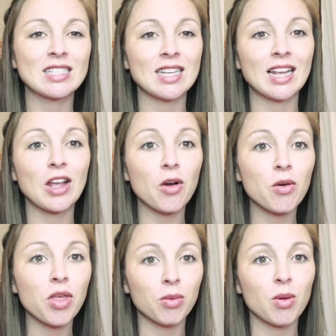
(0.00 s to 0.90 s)
as I
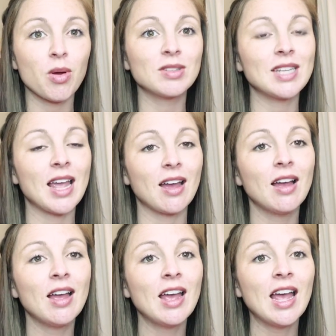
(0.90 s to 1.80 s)
go through
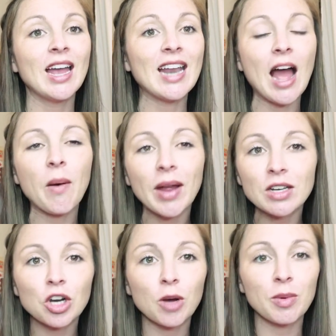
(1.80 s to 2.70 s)
Hosea and how I
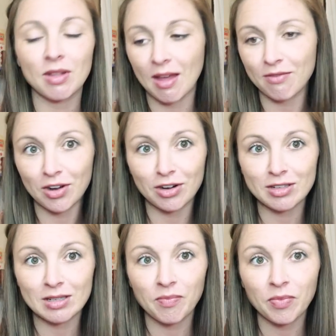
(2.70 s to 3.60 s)
interpreted that
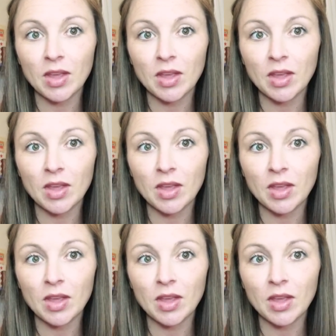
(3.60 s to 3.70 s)
verse.